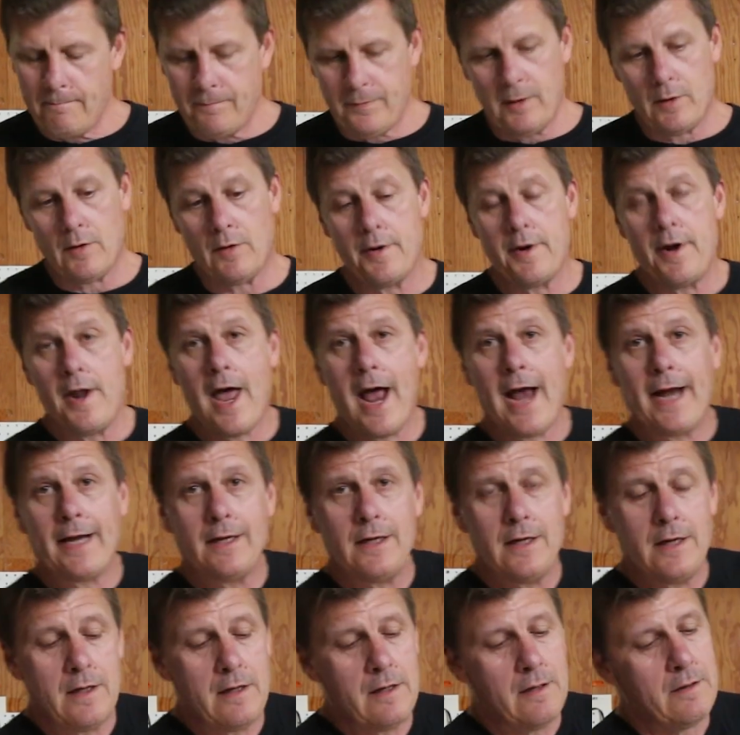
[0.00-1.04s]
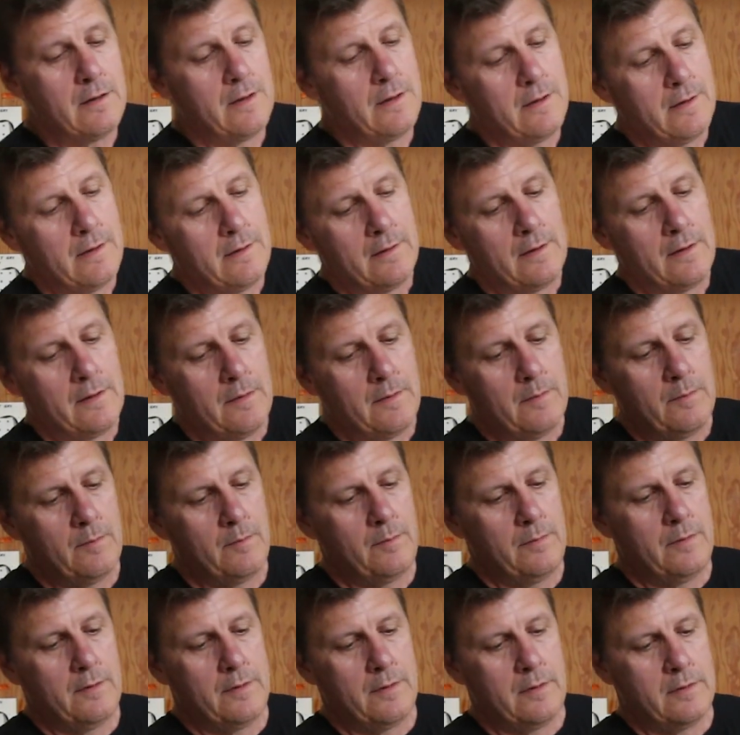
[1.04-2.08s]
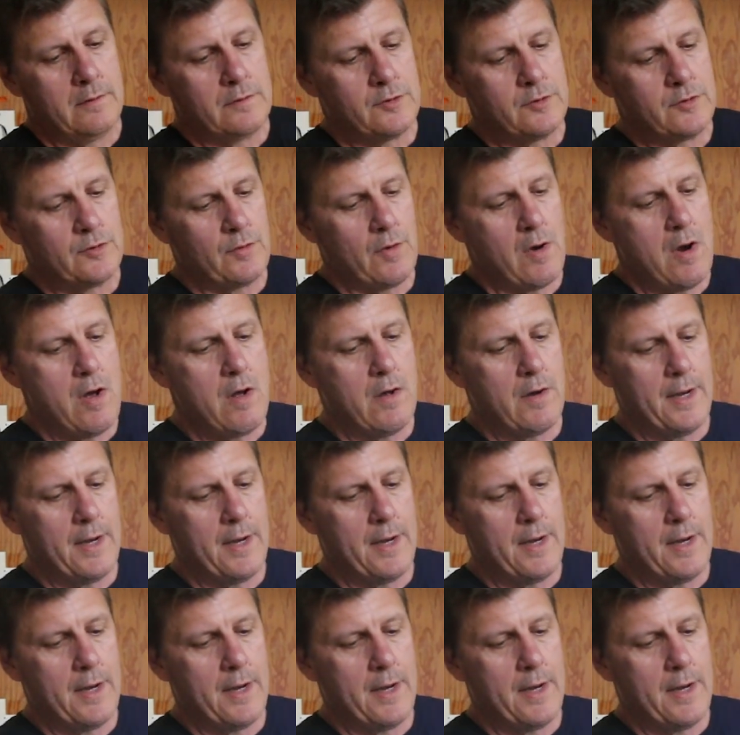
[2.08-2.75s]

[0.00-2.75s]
There are 90 strong